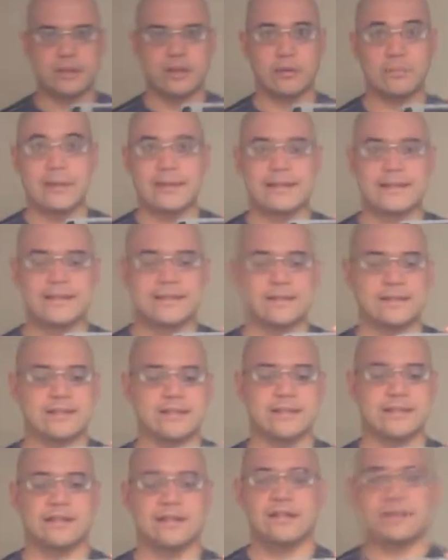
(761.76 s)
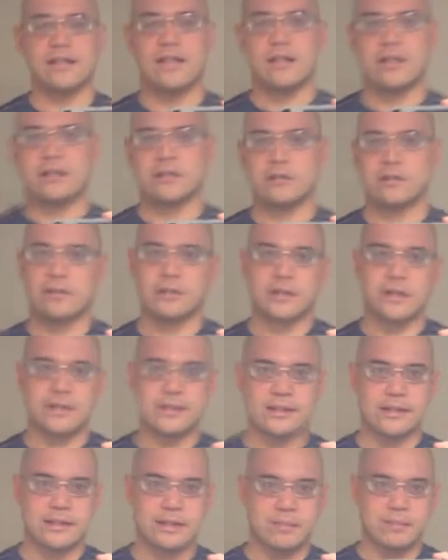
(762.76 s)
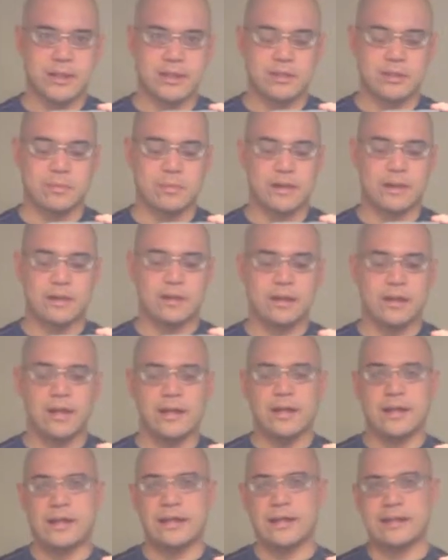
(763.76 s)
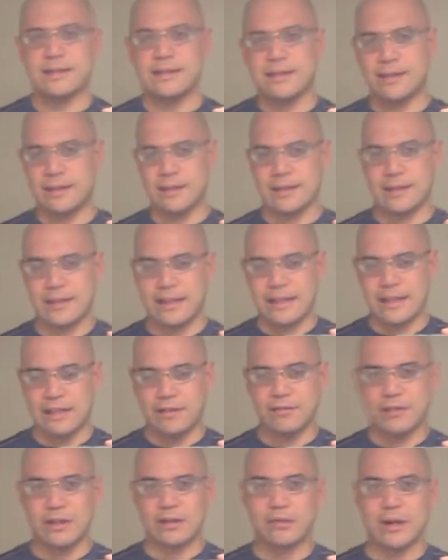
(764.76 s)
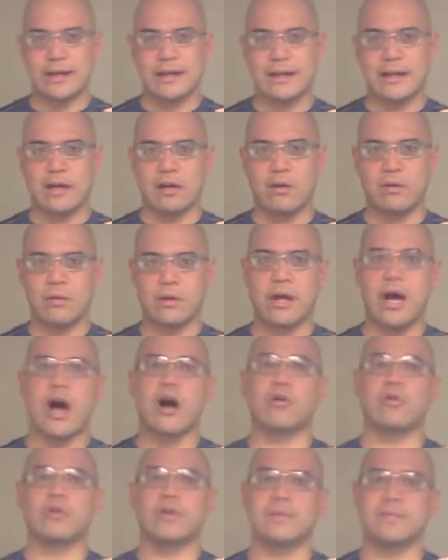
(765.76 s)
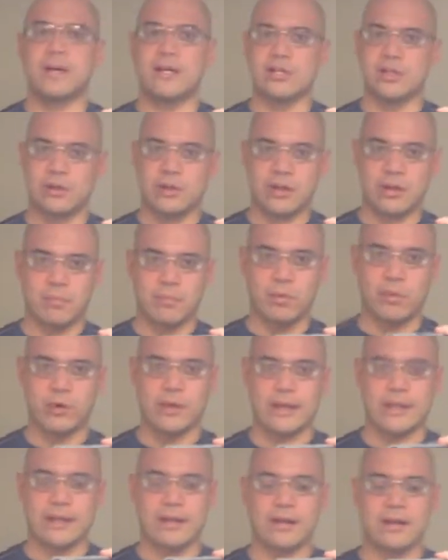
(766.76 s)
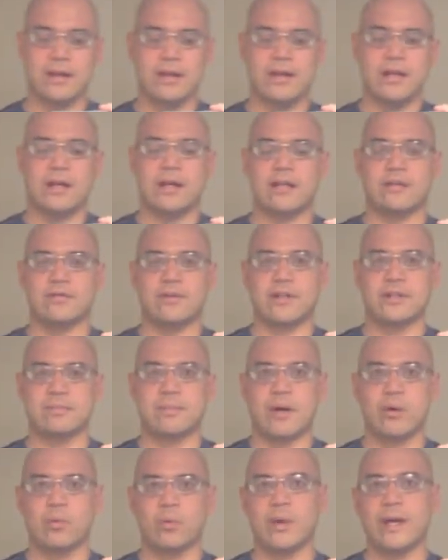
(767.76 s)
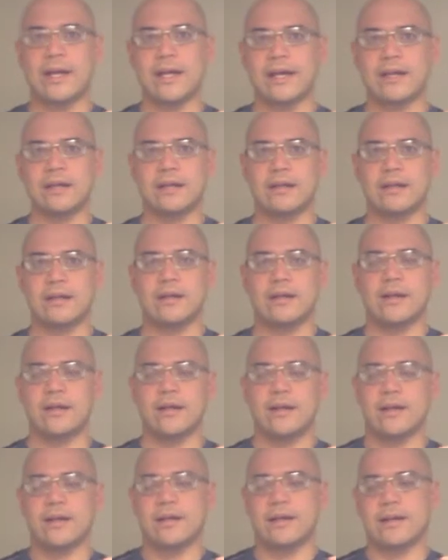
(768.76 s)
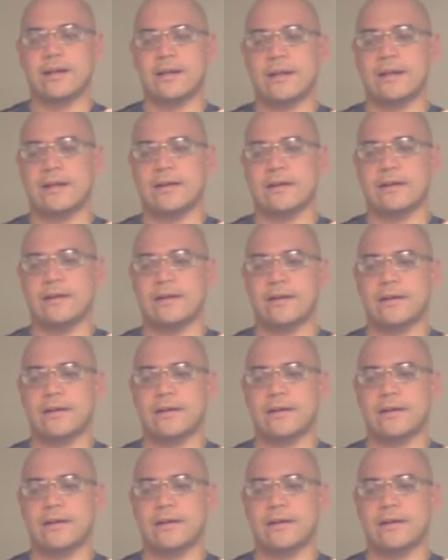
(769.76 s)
it'll be consistent. So a consistent measurement. It is the evening right now. I'll remeasure in the morning as far as my weight, and